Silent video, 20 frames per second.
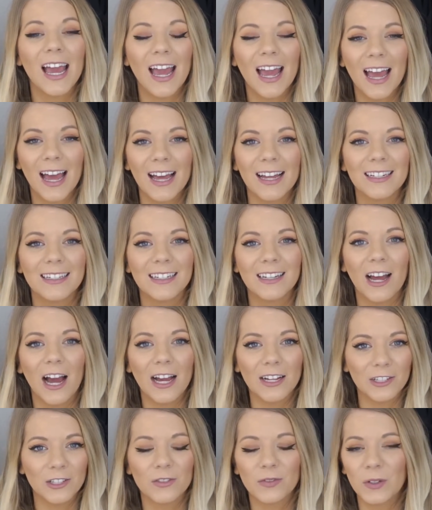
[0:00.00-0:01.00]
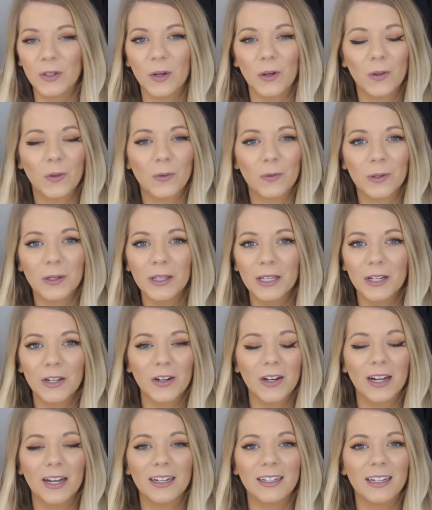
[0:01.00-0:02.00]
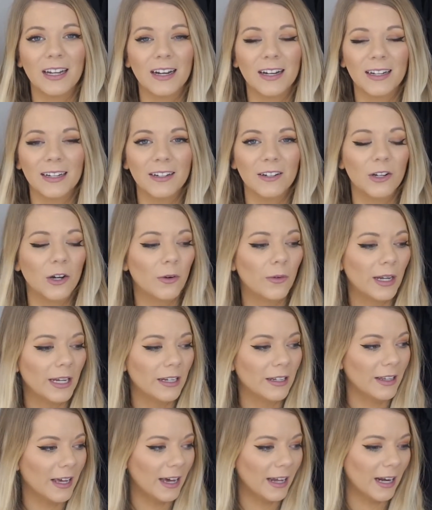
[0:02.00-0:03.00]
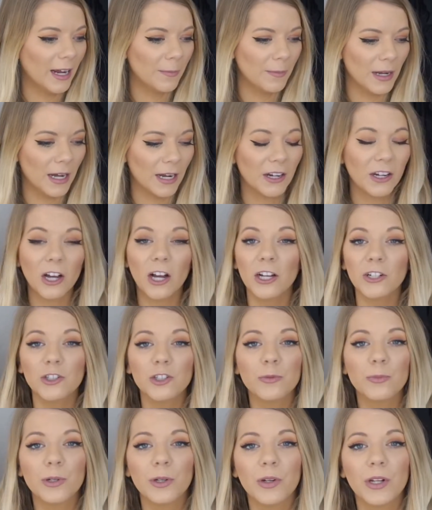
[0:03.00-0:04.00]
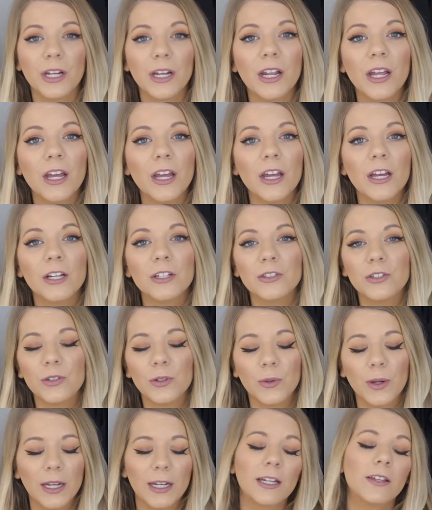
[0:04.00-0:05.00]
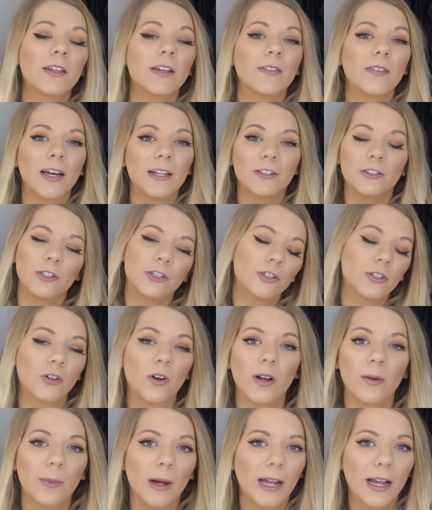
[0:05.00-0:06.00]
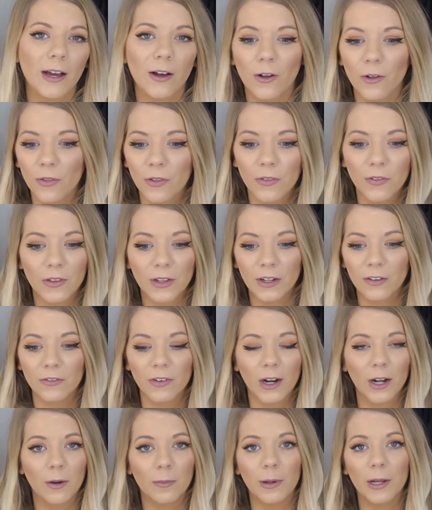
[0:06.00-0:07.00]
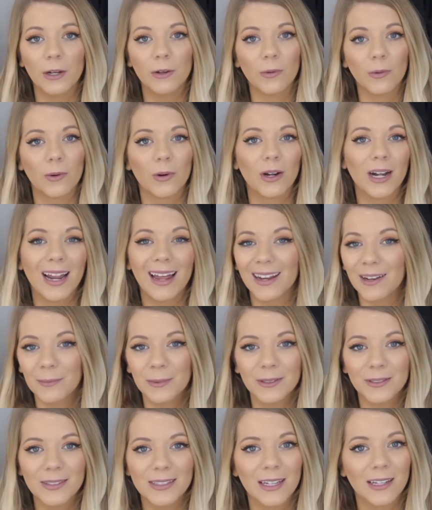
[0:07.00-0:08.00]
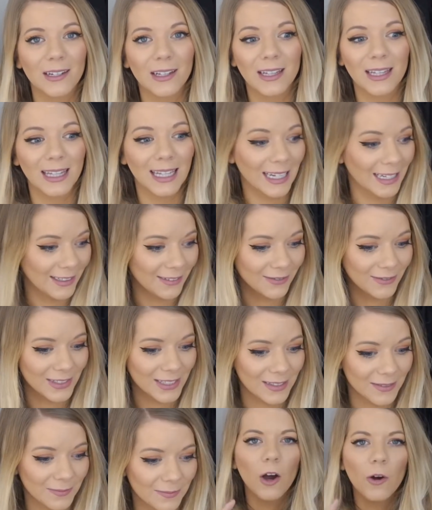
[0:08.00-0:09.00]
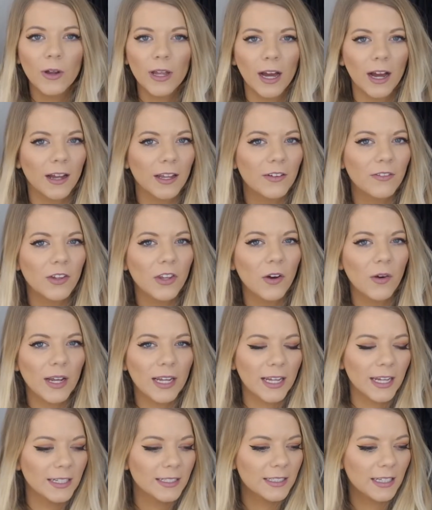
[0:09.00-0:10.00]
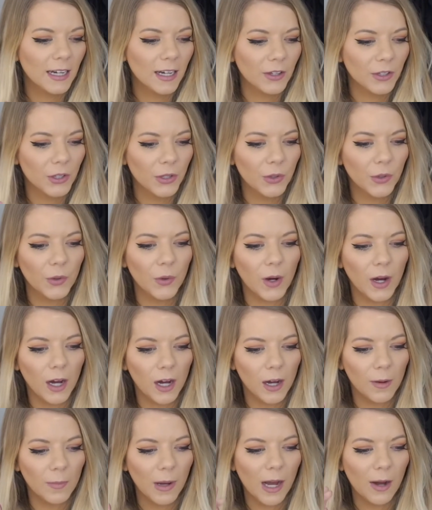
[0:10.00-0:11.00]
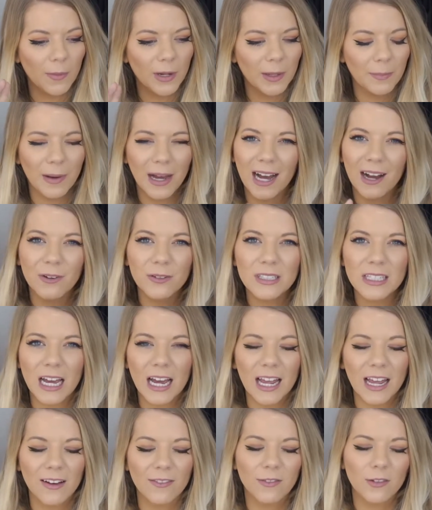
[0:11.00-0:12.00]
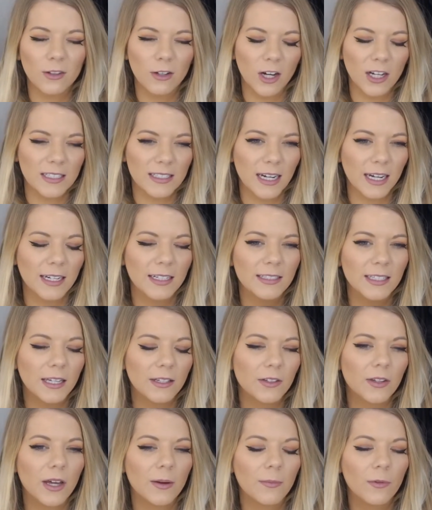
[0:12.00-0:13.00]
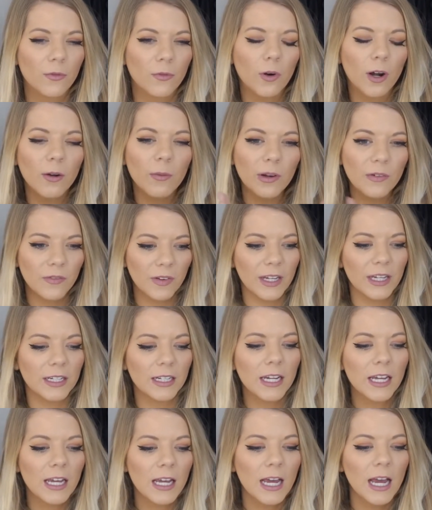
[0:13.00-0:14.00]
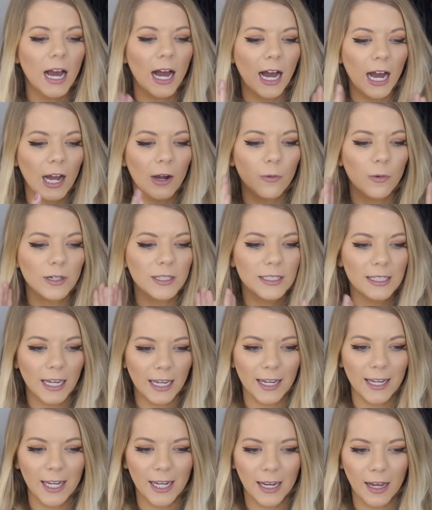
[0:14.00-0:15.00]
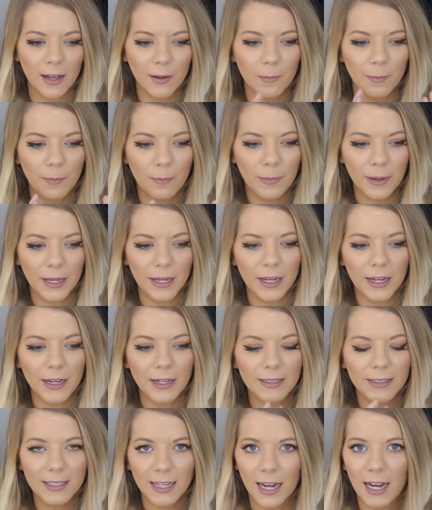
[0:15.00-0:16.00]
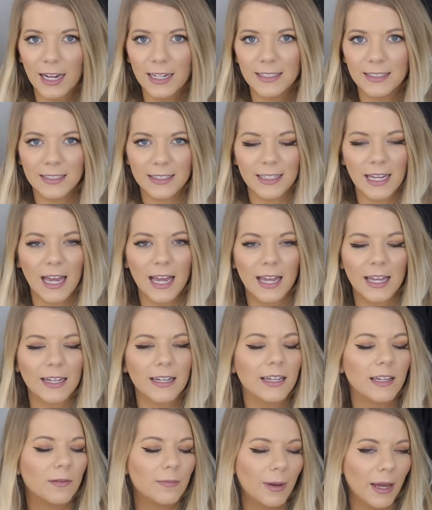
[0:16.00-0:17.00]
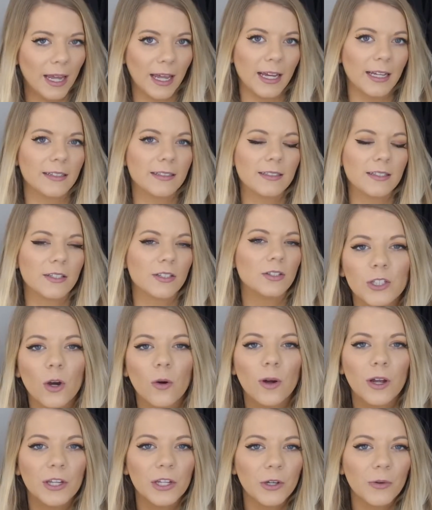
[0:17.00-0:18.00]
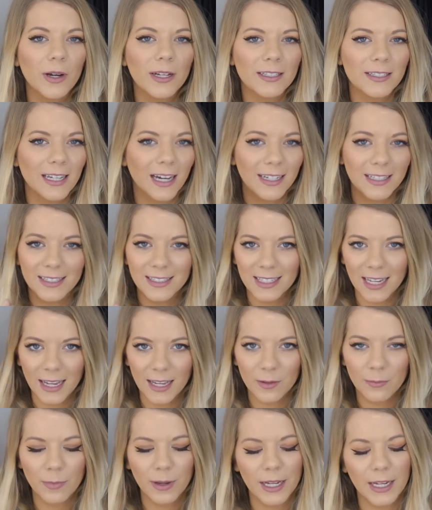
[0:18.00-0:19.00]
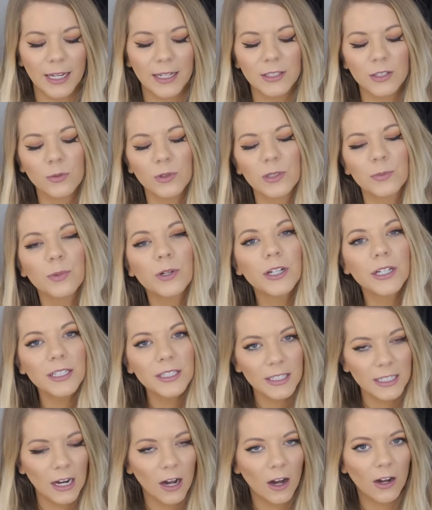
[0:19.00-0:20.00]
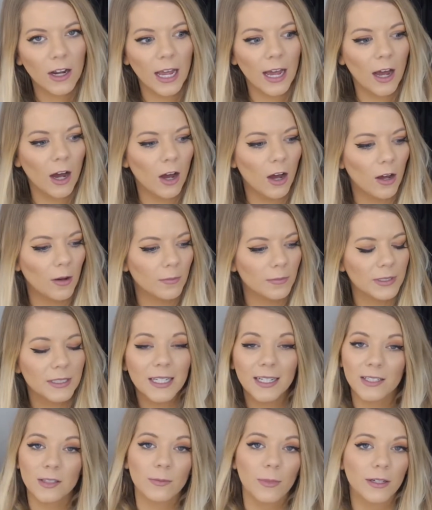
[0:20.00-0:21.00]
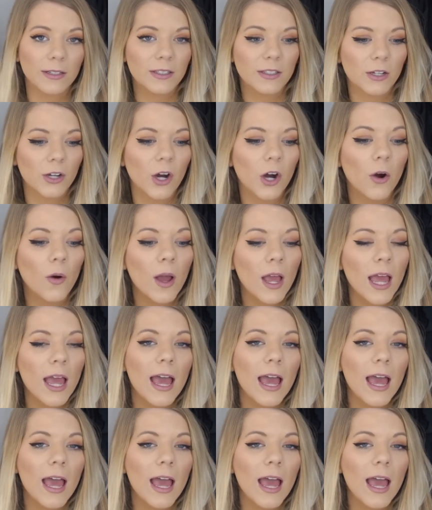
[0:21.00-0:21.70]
And I just feel really good at night knowing that I'm not contributing to anything that's destroying my health, the environment, or animals' lives. Oh yeah, even though I can't tell you how many pounds I have lost, I can tell you that before I went vegan, I was a big size 10 in pants. So a US size 10 pants was pretty snug 6 months ago.